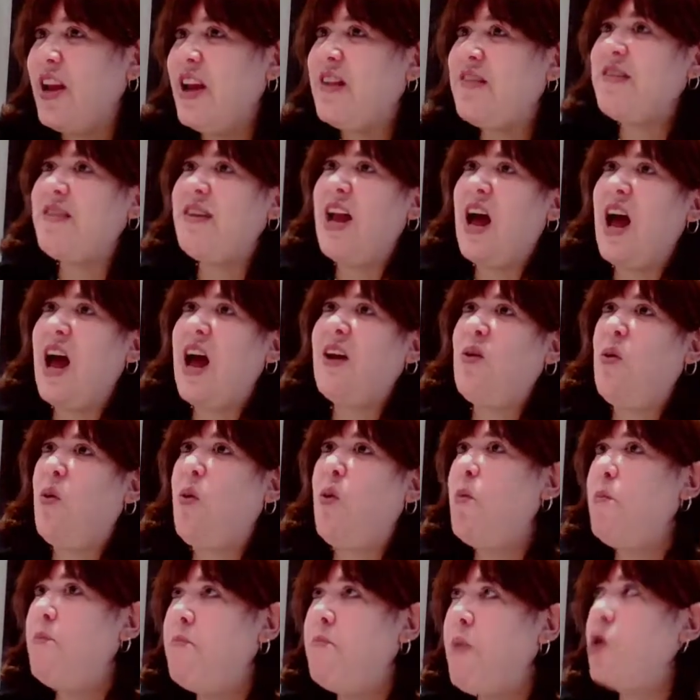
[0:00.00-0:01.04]
is not
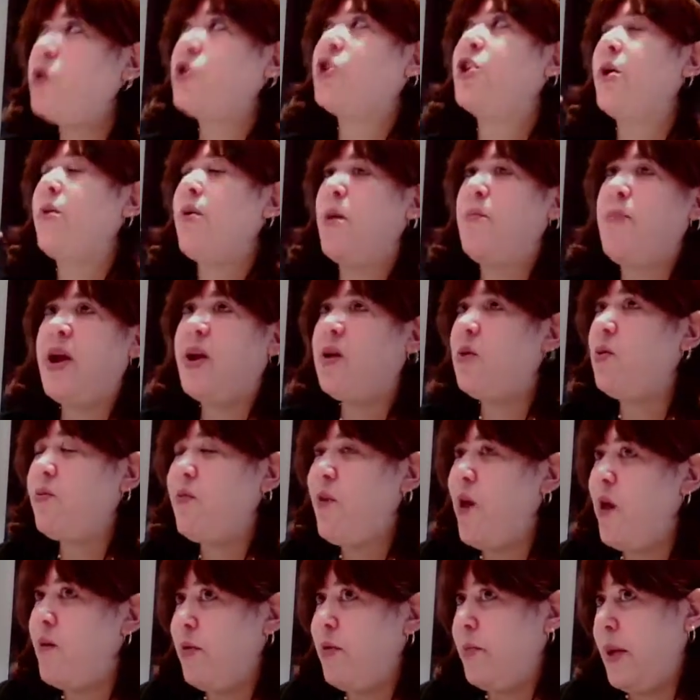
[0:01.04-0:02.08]
Moshe Rabbeinu
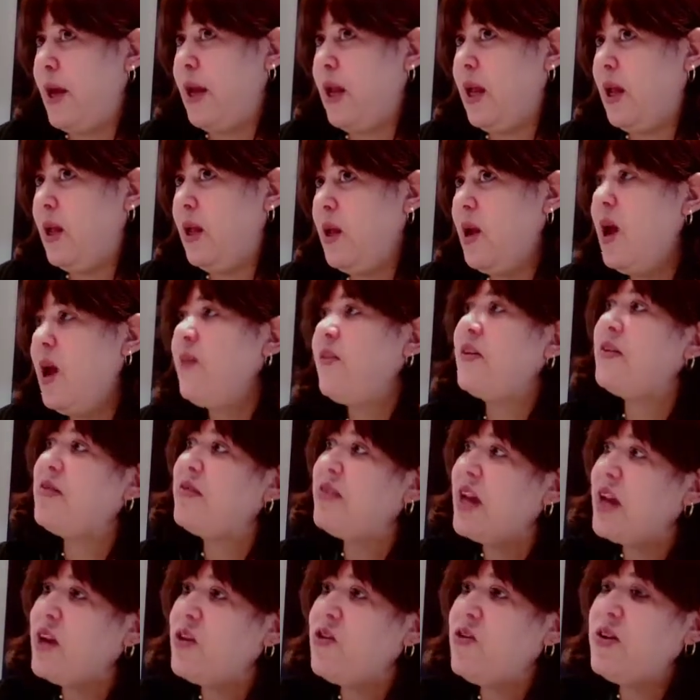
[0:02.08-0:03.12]
for everybody. The
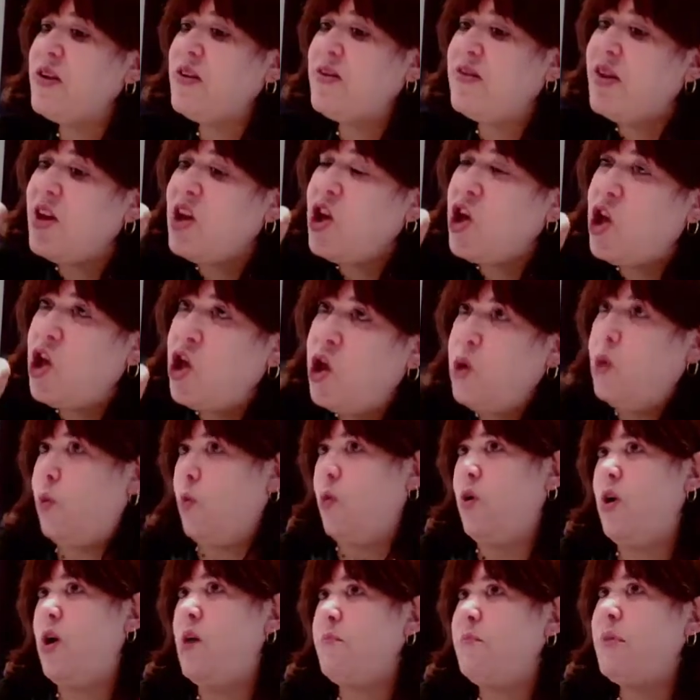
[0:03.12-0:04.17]
standard is
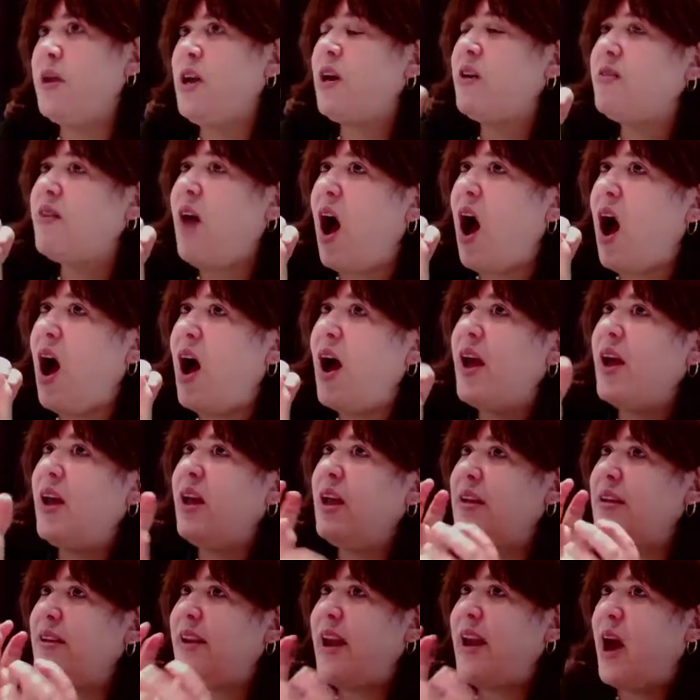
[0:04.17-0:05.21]
you, because I
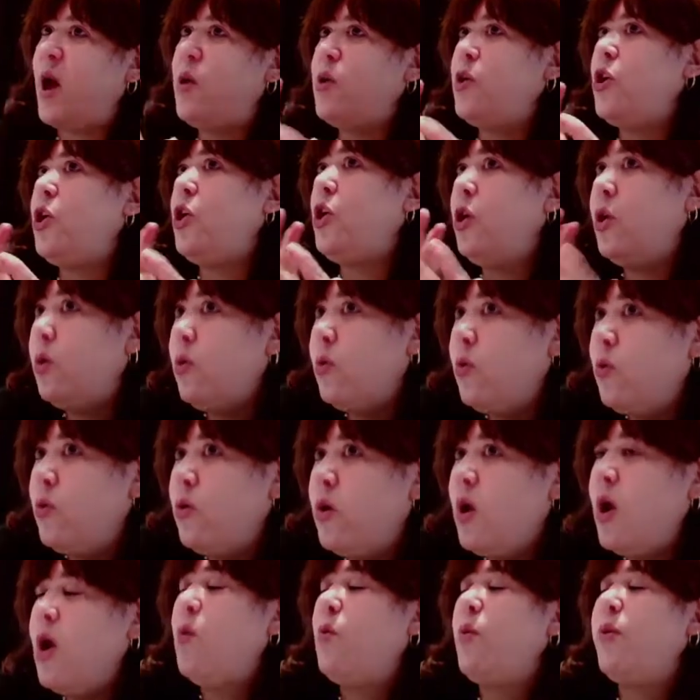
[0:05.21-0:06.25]
endowed
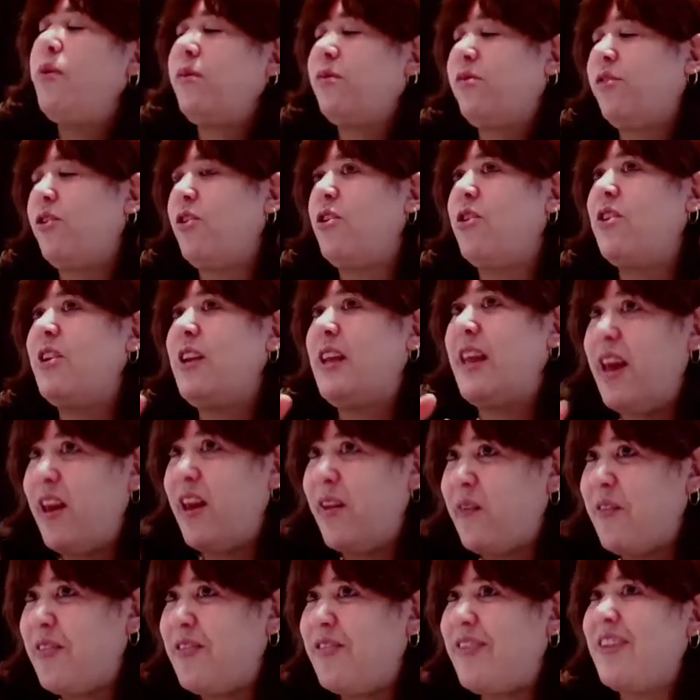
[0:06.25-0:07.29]
you with certain
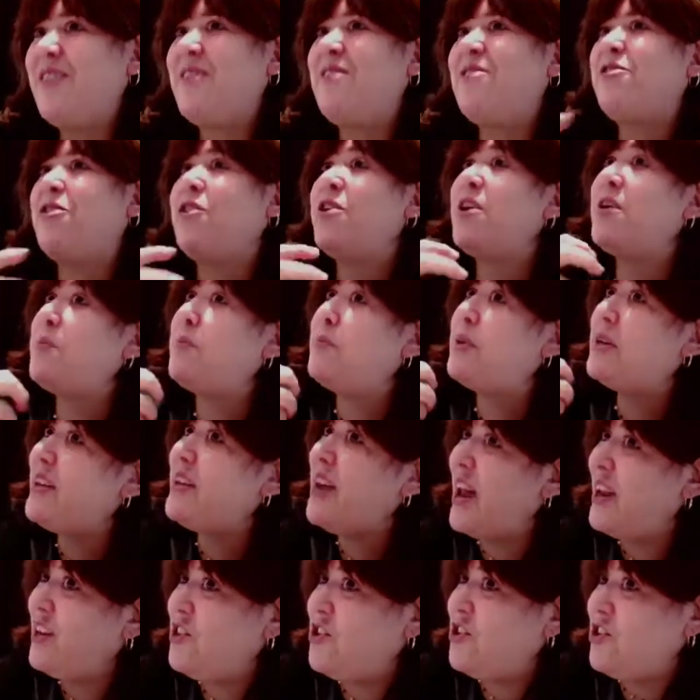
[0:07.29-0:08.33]
gifts and certain
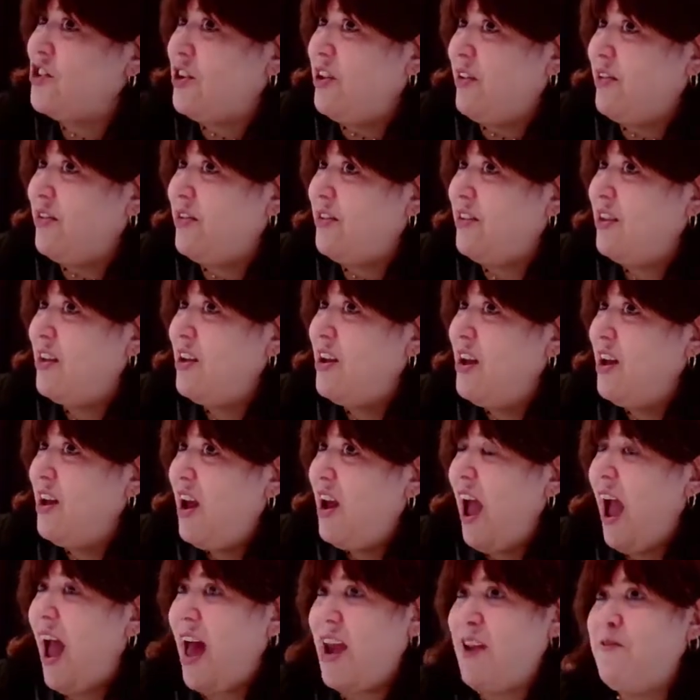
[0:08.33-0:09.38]
potentials.
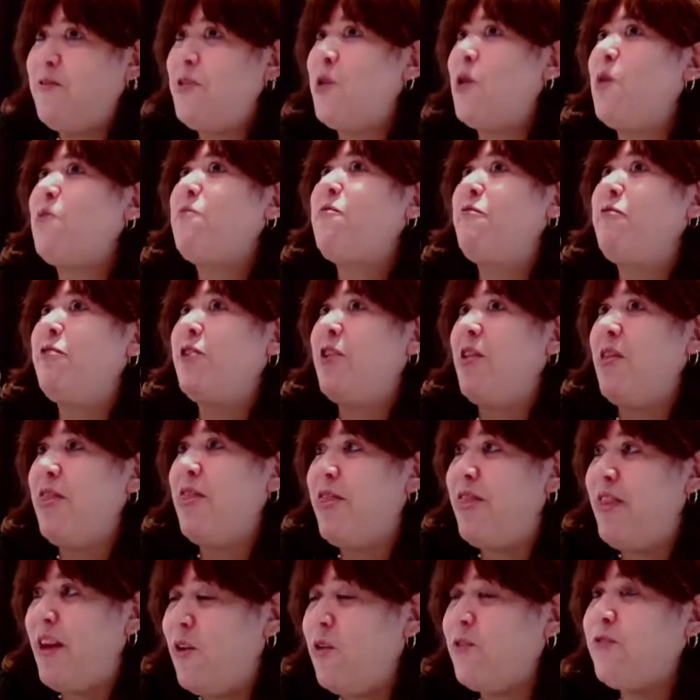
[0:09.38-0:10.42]
And if you don't fulfill
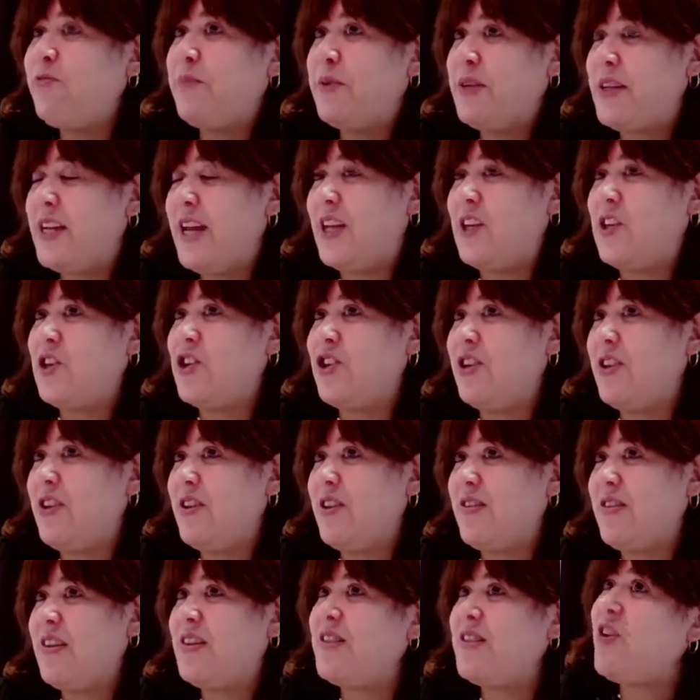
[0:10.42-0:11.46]
those
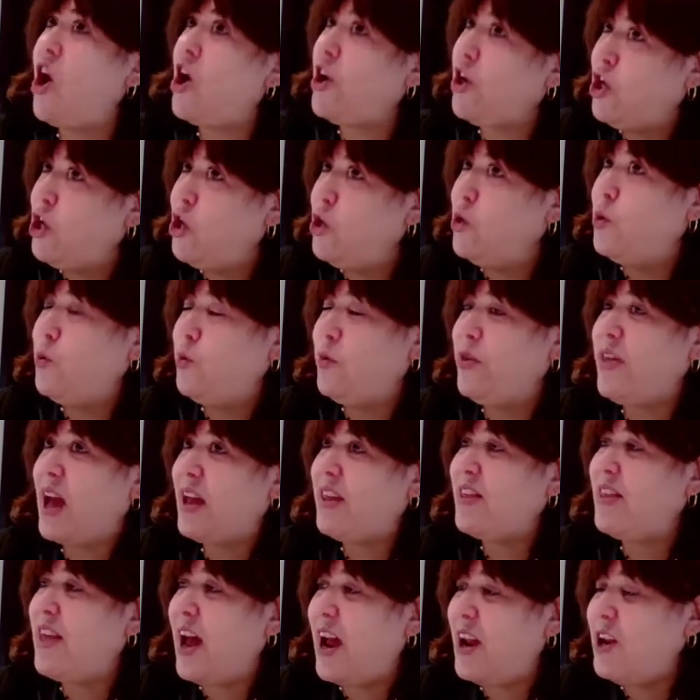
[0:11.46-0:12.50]
potentials, it's on you.
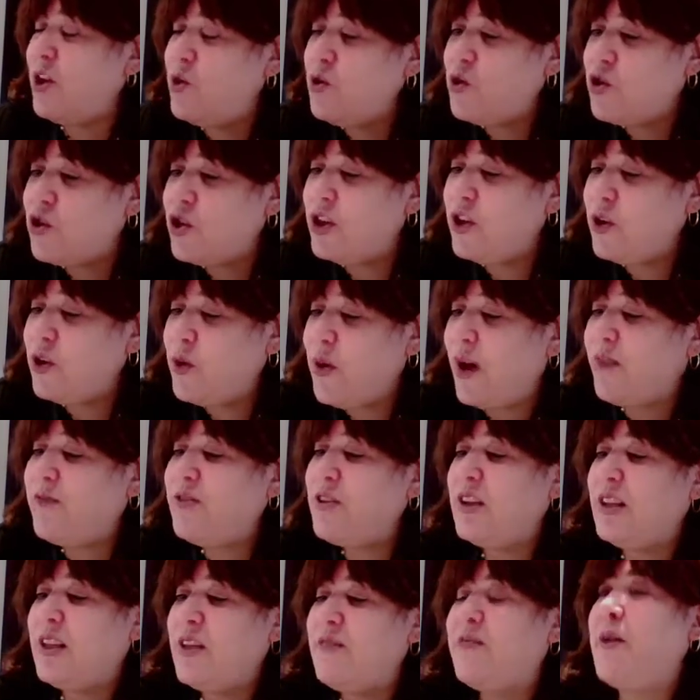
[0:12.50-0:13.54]
That you have
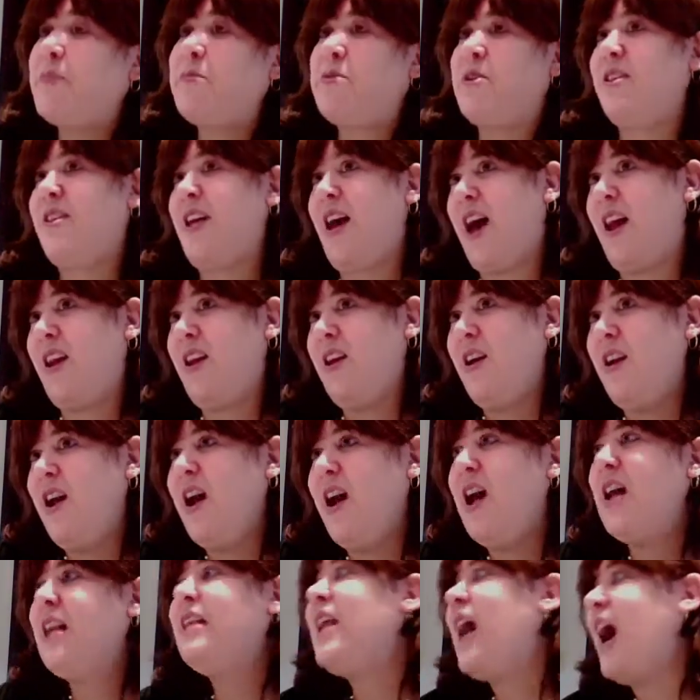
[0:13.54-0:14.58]
to live up to that,
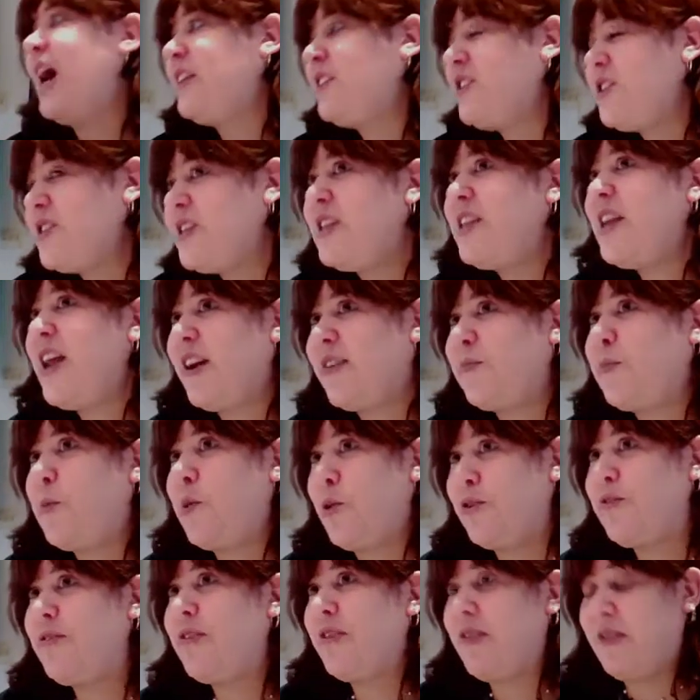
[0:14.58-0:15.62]
not to the next
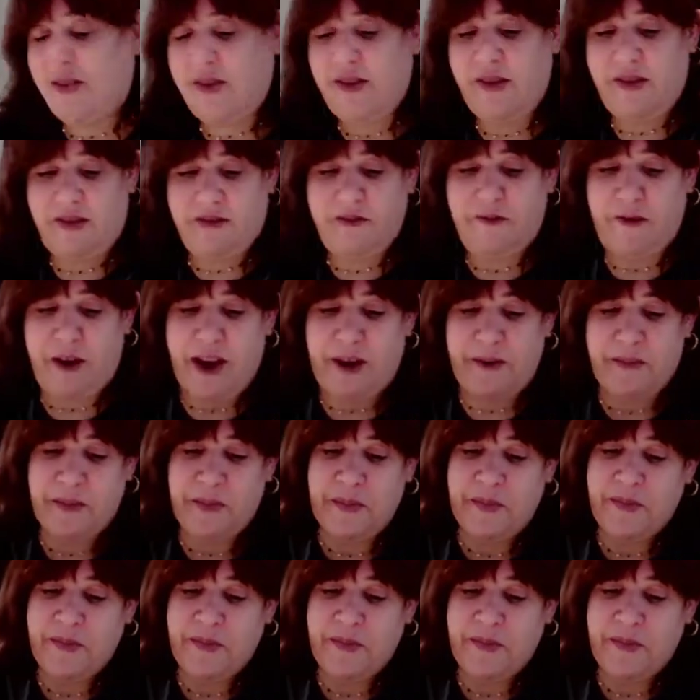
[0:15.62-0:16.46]
person's, right?